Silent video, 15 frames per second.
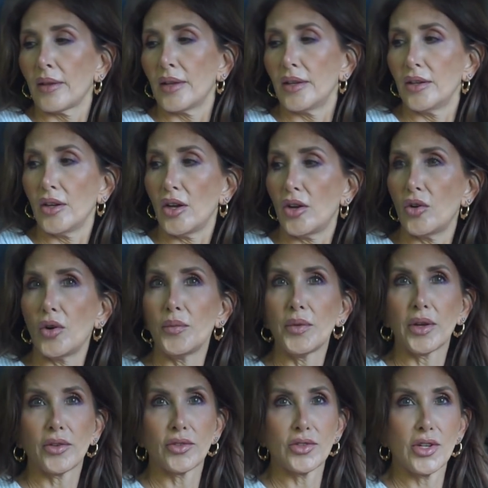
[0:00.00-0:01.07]
And no, I'm
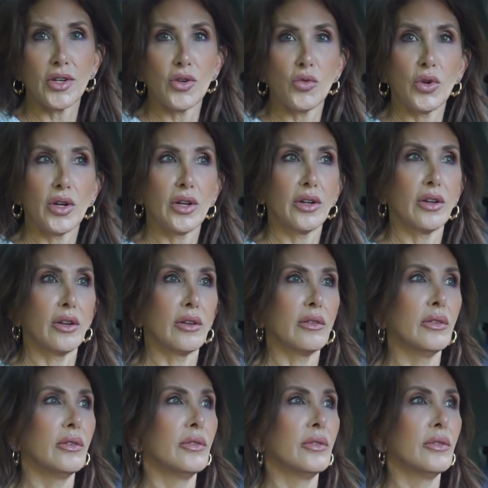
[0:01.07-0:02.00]
not going to tell you what I did.